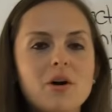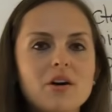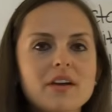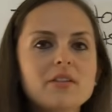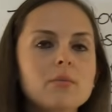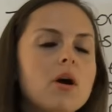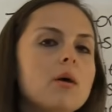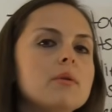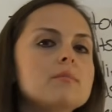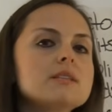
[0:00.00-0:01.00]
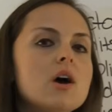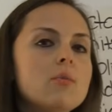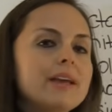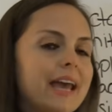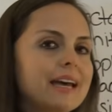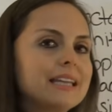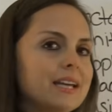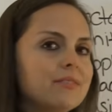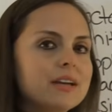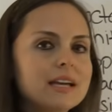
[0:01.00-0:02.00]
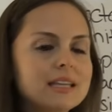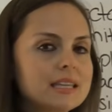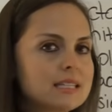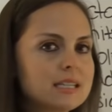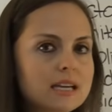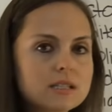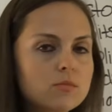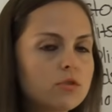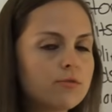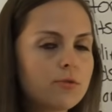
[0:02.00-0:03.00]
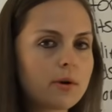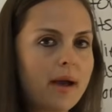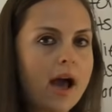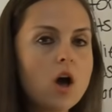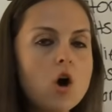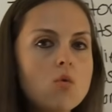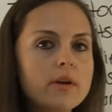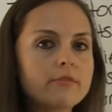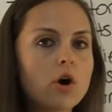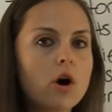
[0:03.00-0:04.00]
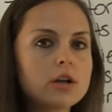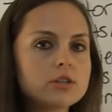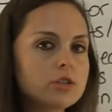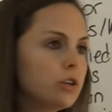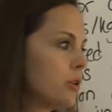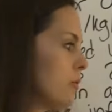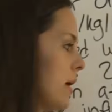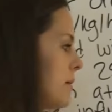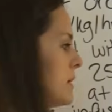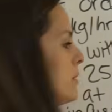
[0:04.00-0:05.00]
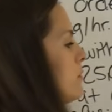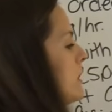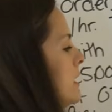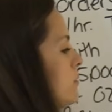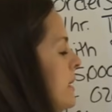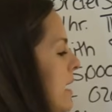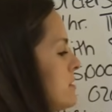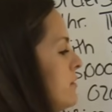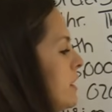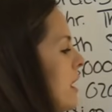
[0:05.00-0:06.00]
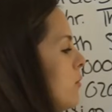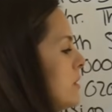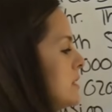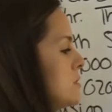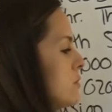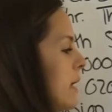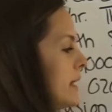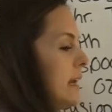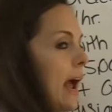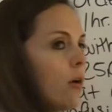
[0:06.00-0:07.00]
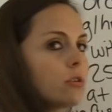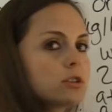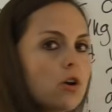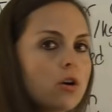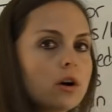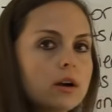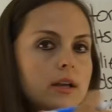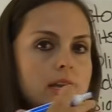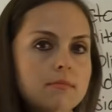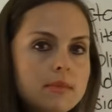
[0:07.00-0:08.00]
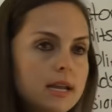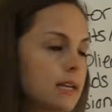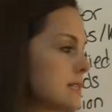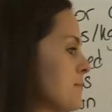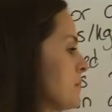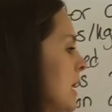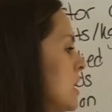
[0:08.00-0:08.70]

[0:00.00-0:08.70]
from all the other problems, we can't leave it in this decimal format. We've got to um, get rid, we have to figure out what these remaining hours are in minutes.